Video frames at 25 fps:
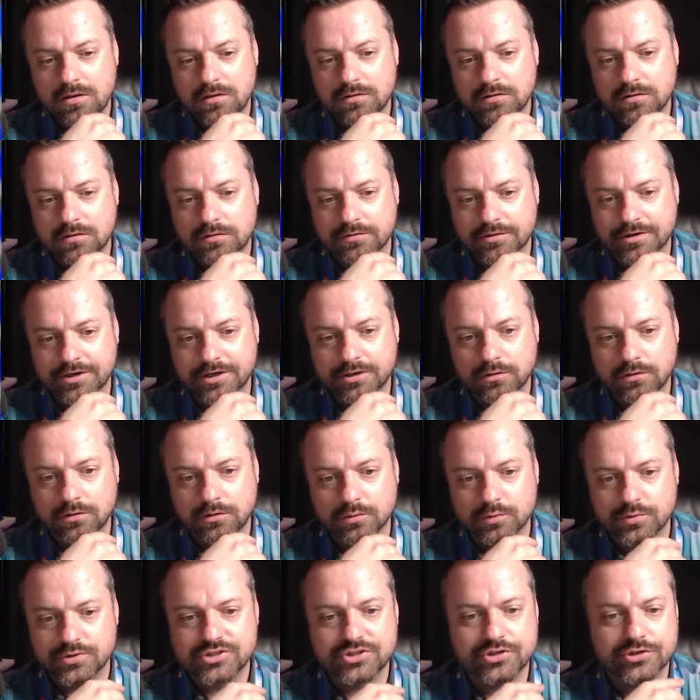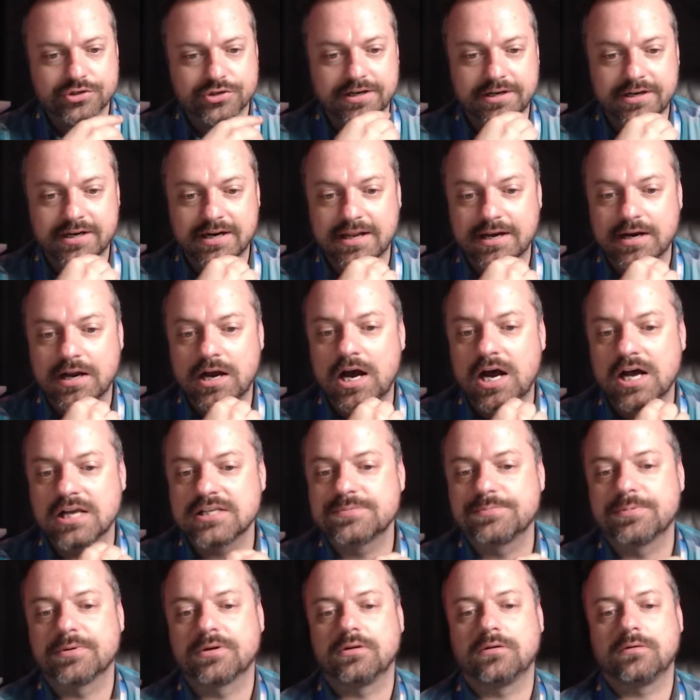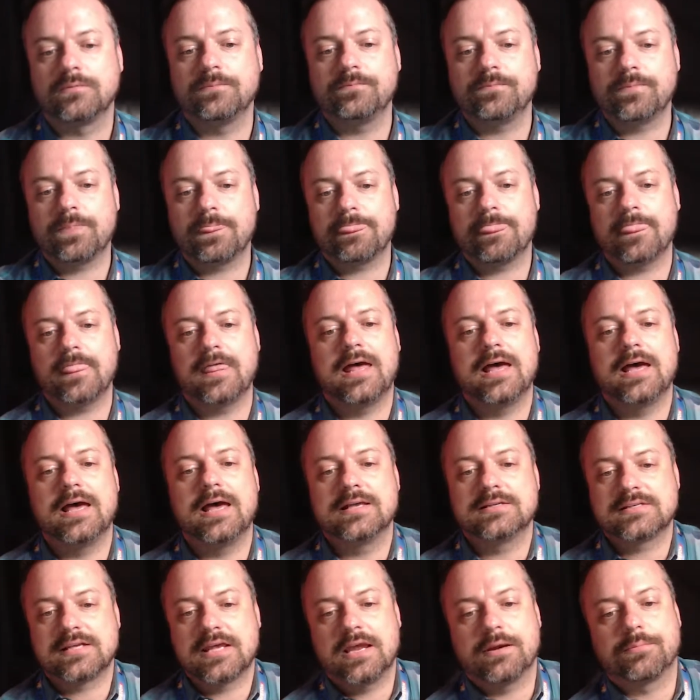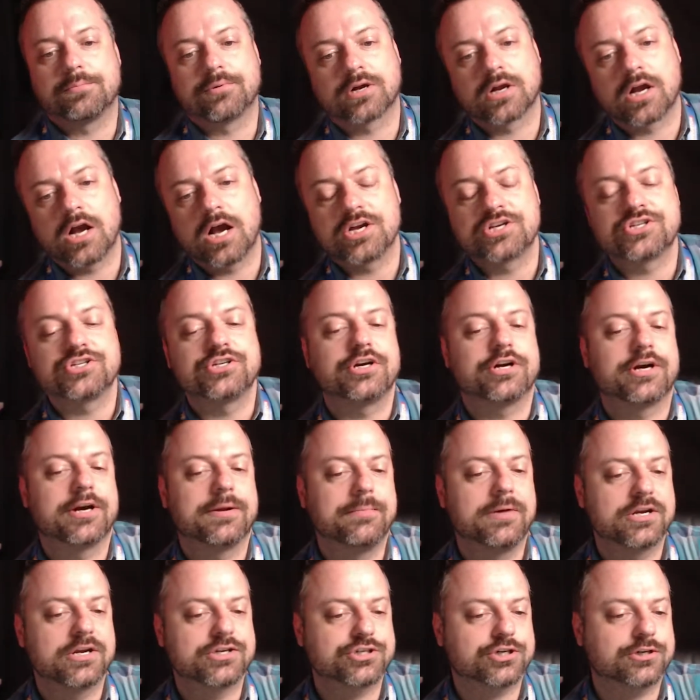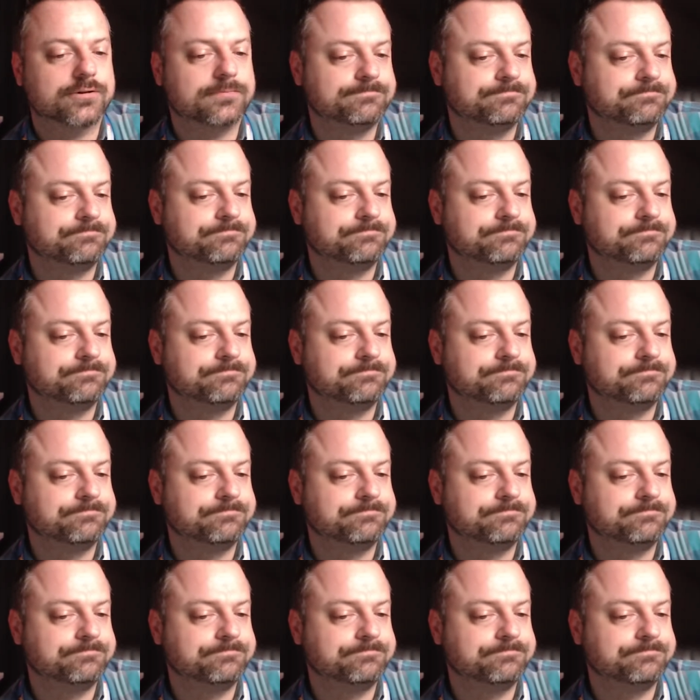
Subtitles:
The 3-year-old was treated at a hospital as a precautionary measure.